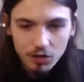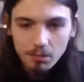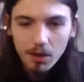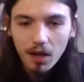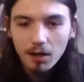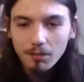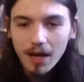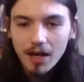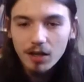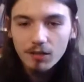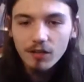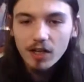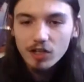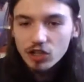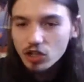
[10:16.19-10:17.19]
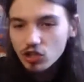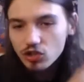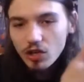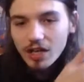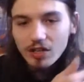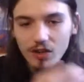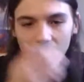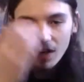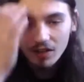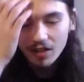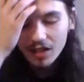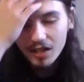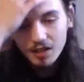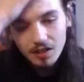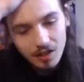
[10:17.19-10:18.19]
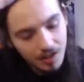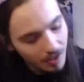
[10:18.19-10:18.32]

plug my interface just straight directly in.